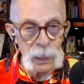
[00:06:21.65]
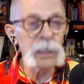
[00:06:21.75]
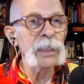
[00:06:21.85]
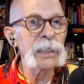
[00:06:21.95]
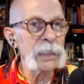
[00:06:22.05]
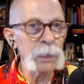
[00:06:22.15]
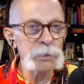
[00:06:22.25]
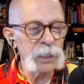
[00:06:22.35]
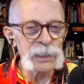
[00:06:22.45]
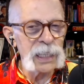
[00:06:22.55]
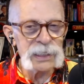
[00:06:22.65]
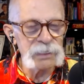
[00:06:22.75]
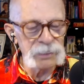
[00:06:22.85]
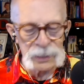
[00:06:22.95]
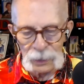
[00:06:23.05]
a video. Oh, link. I'm send sorry, a link. Not
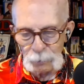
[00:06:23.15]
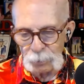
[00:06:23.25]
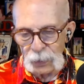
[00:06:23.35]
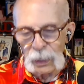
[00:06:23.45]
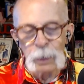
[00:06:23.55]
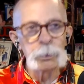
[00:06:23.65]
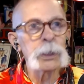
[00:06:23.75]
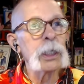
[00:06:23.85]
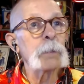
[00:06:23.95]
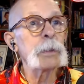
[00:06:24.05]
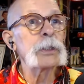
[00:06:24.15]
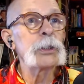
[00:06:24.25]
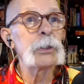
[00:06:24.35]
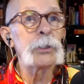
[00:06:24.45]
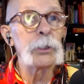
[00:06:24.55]
the video. Put it up on
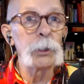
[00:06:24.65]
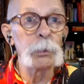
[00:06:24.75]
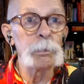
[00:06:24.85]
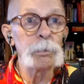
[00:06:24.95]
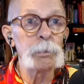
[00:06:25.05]
YouTube.